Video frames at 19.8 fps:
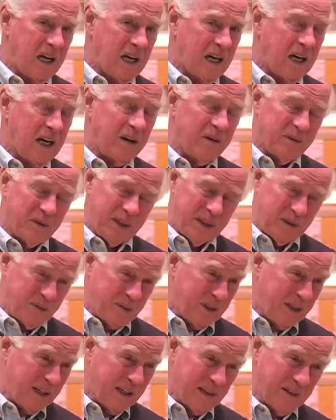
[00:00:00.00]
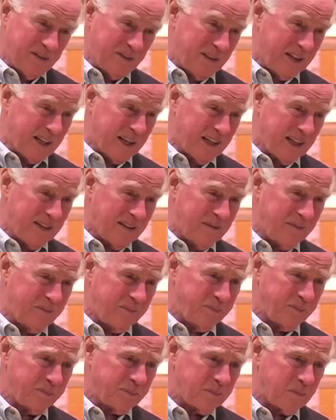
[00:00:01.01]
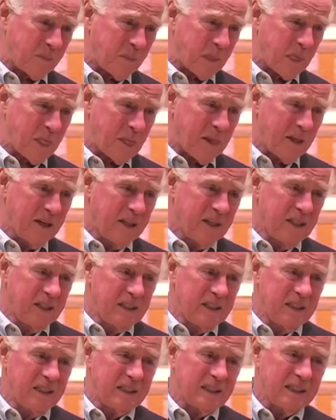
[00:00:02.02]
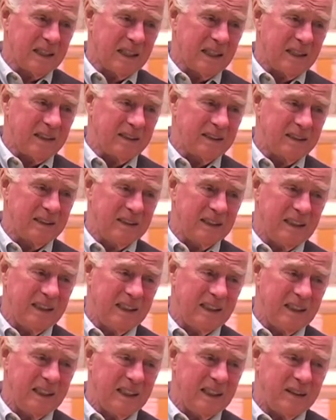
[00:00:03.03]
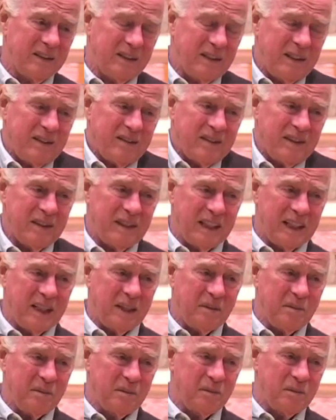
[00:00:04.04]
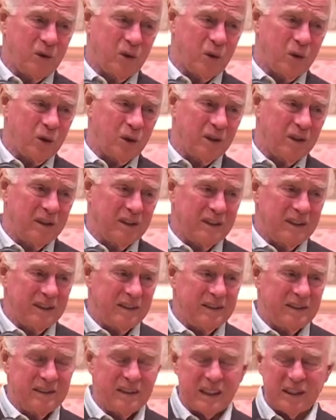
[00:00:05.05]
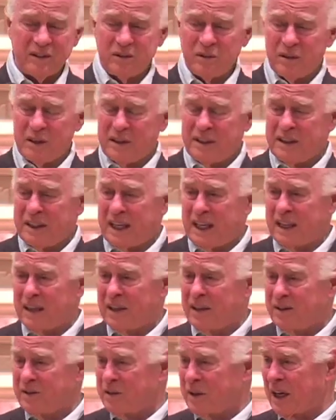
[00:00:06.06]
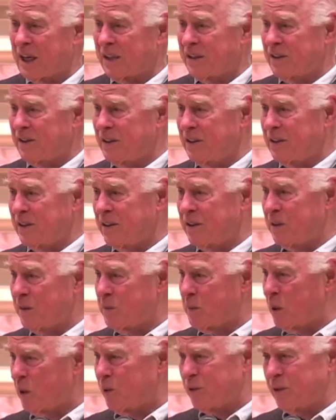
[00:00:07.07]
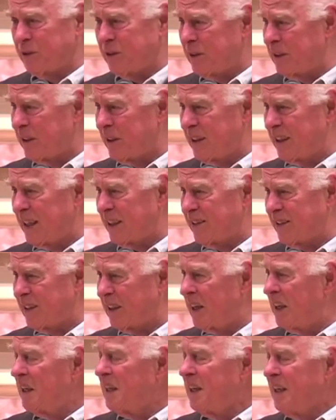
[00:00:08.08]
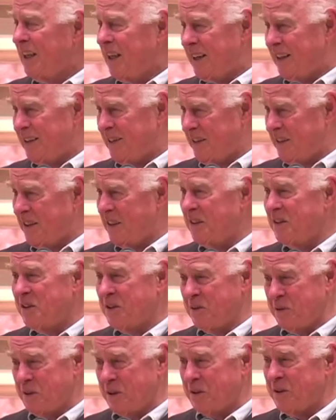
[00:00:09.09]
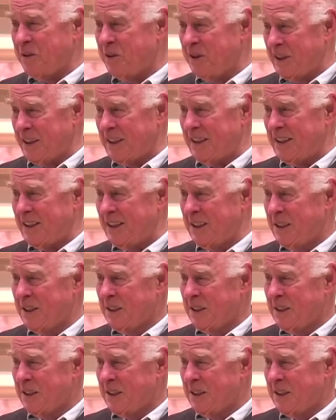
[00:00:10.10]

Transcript: I really would love that. Because, you know, it isn't any more just sexual attraction or emotion and that stuff. It's the real thing.